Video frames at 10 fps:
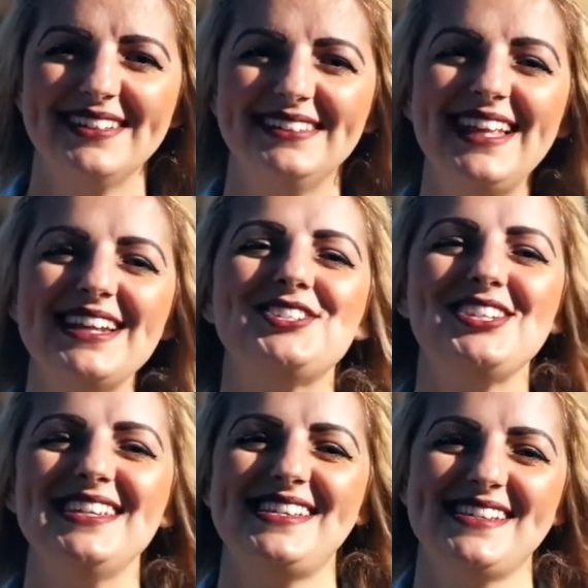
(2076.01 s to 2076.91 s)
Let
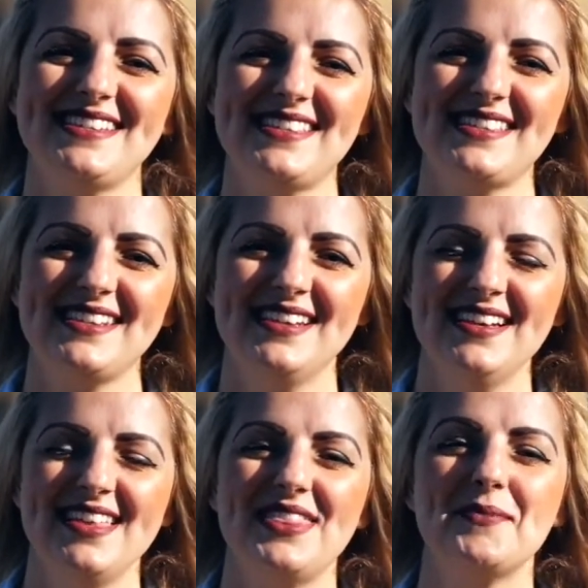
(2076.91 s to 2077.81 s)
Jesus,
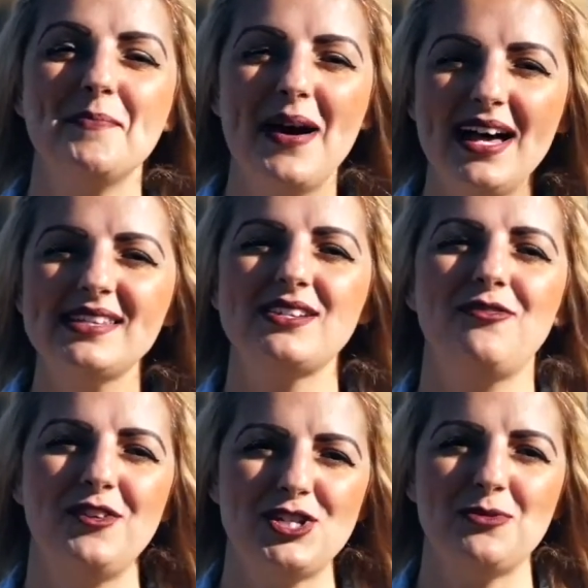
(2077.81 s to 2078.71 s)
the master
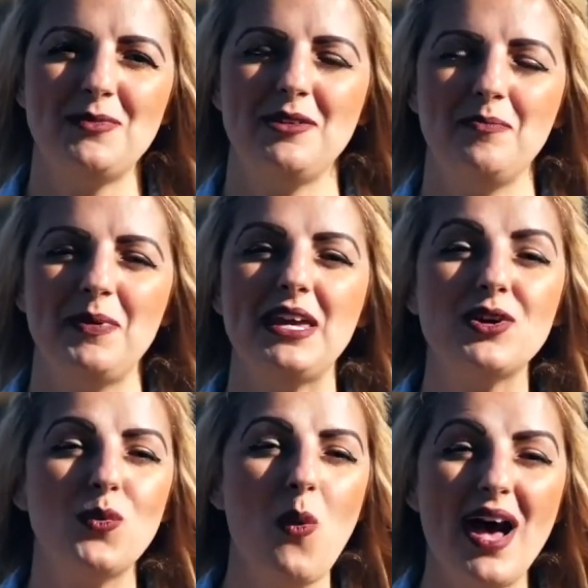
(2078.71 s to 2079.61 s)
fisherman, be
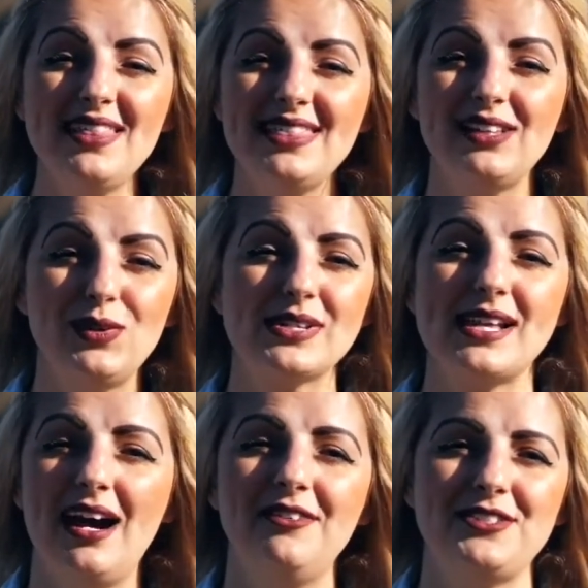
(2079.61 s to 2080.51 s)
the one that looks
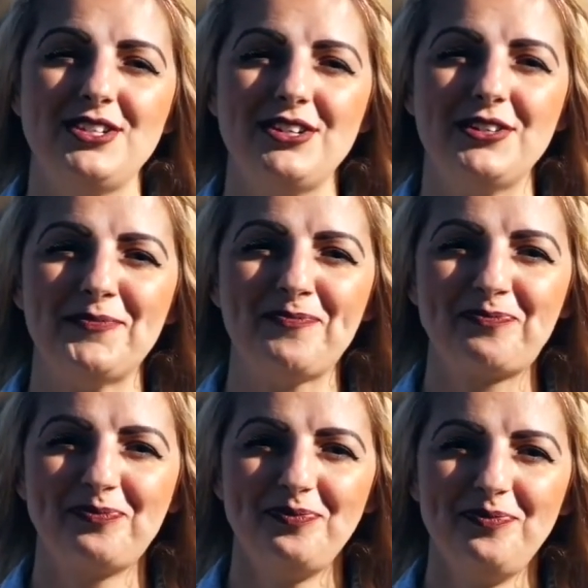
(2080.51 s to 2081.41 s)
after you
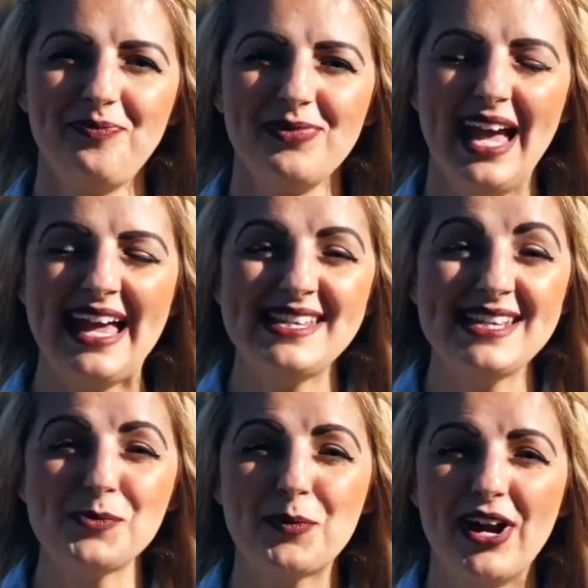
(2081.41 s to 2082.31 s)
as
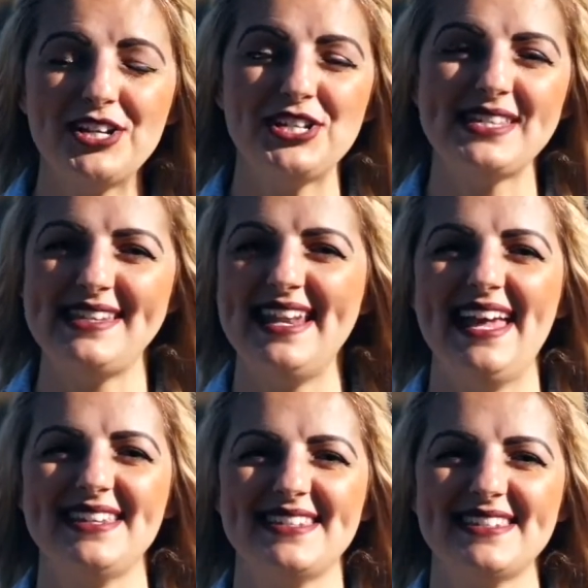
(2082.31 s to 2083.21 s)
his precious
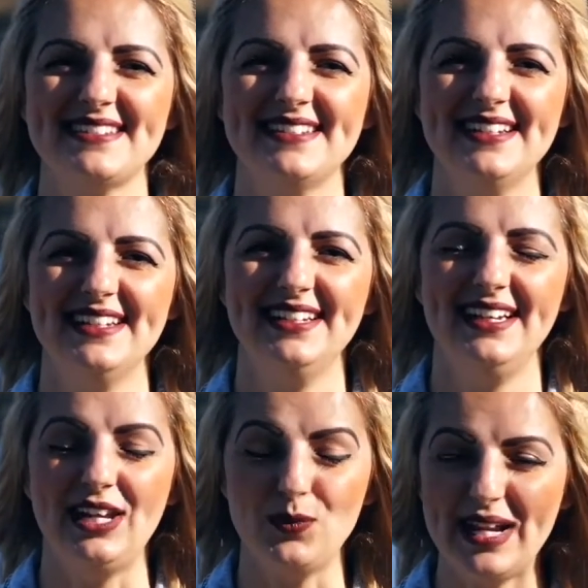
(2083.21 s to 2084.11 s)
net.
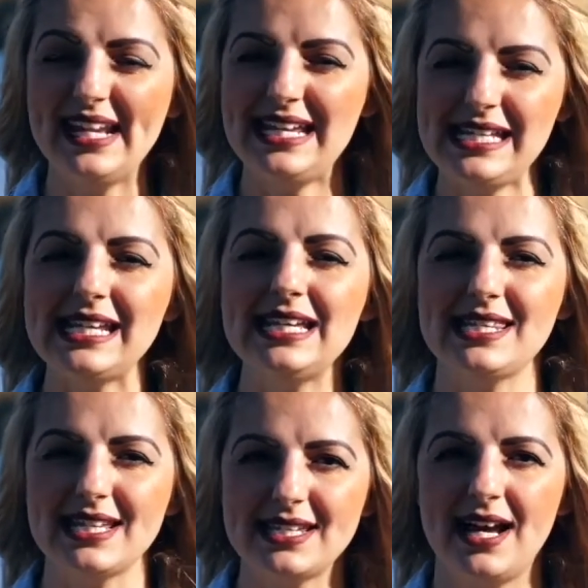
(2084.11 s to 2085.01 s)
And when he sees
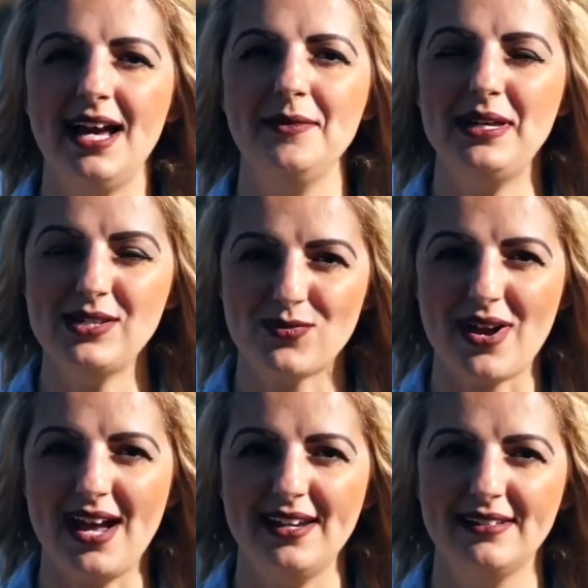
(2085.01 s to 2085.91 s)
the time is
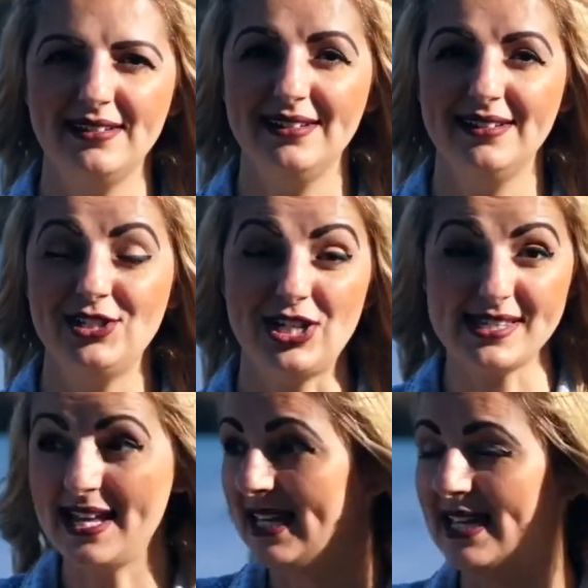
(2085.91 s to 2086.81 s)
right, just
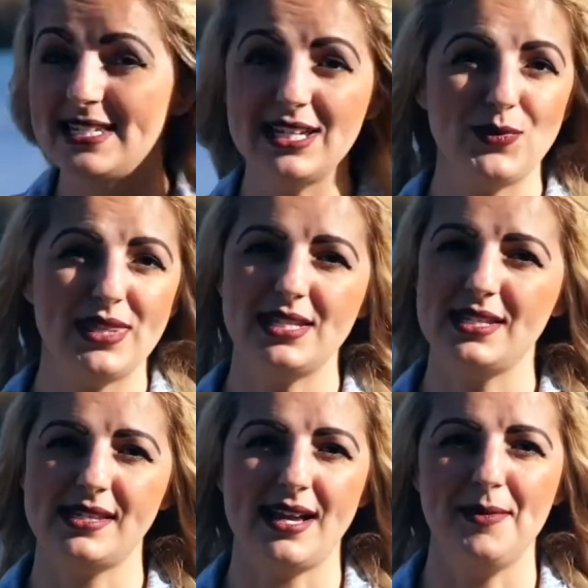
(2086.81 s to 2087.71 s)
like he did with the
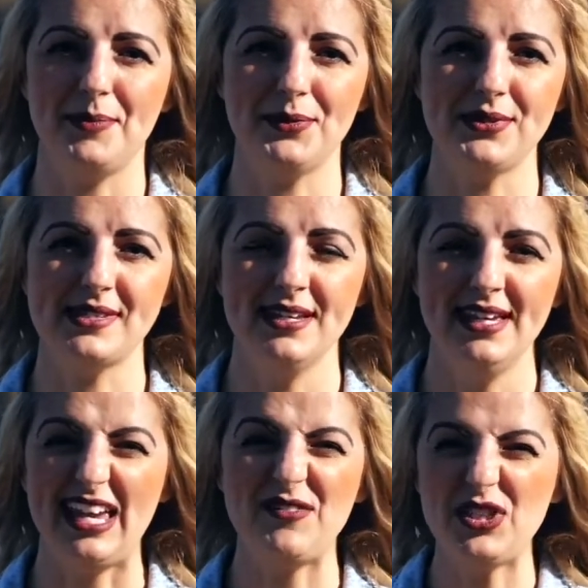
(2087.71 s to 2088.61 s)
disciples,
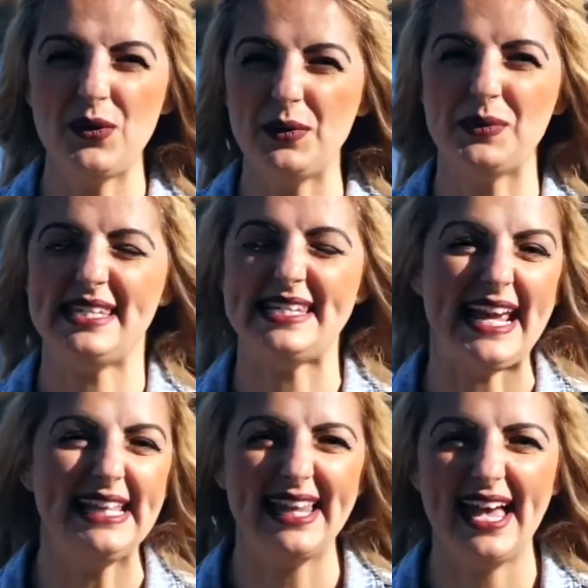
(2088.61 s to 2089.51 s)
even though it was
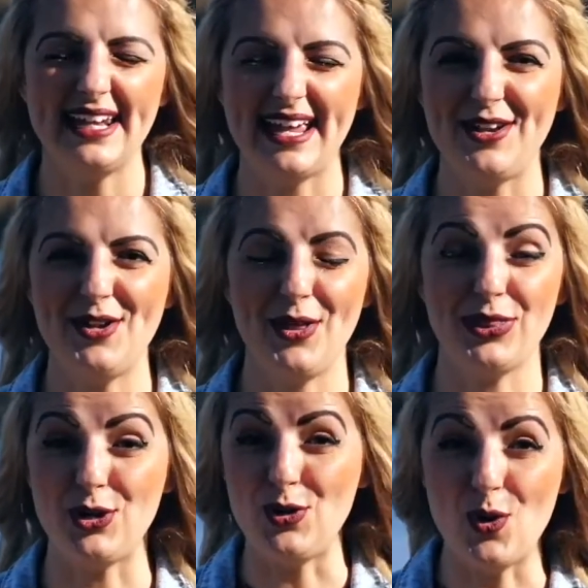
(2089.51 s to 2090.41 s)
daylight and not
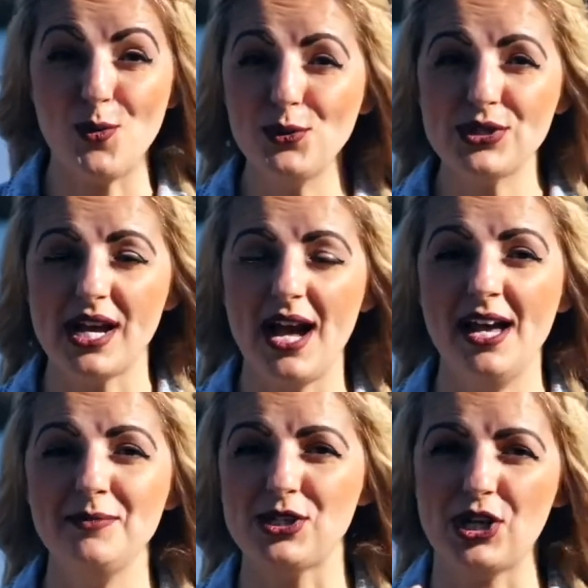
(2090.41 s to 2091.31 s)
the normal
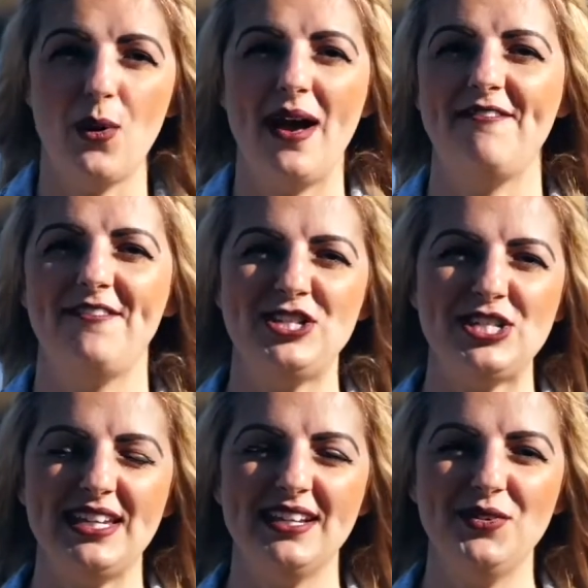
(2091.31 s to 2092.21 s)
time to go out
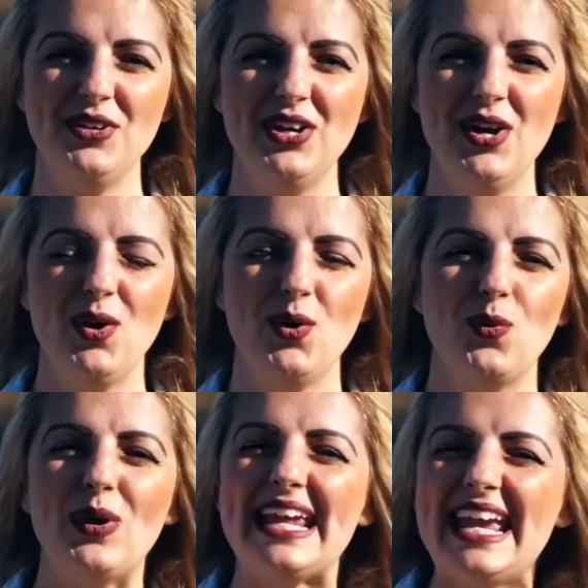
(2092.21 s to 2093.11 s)
fishing,
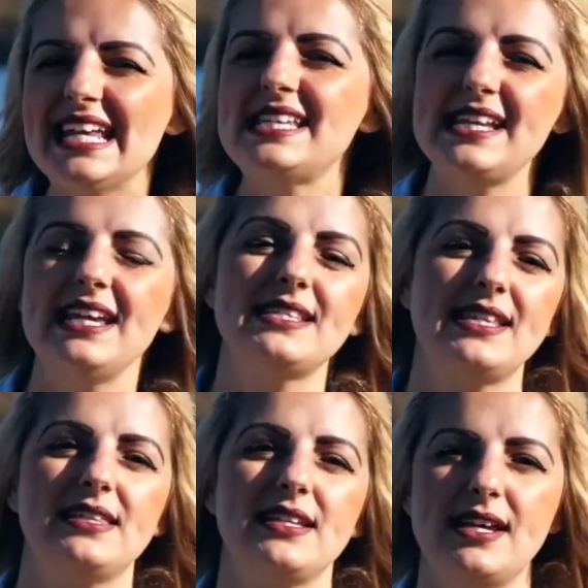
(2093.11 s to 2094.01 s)
when he sees
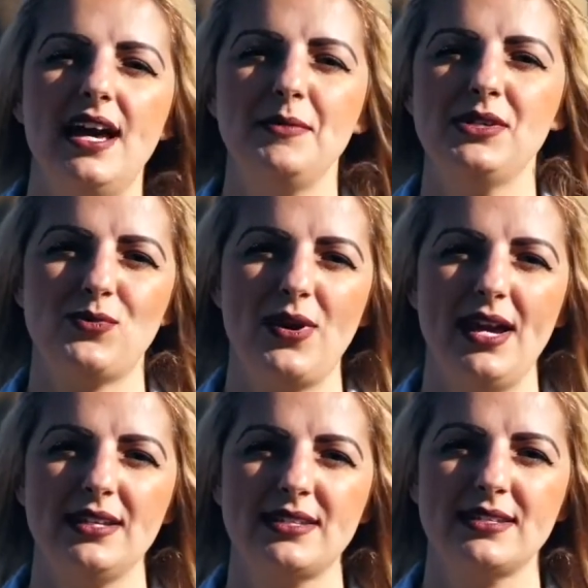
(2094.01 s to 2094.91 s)
that the time is
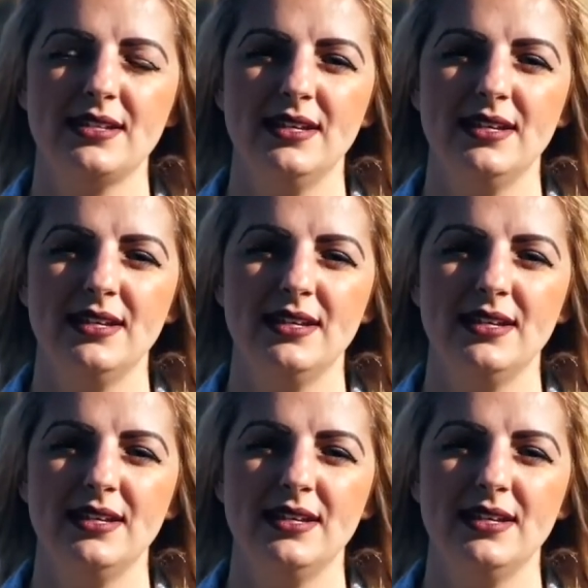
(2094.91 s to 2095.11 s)
right,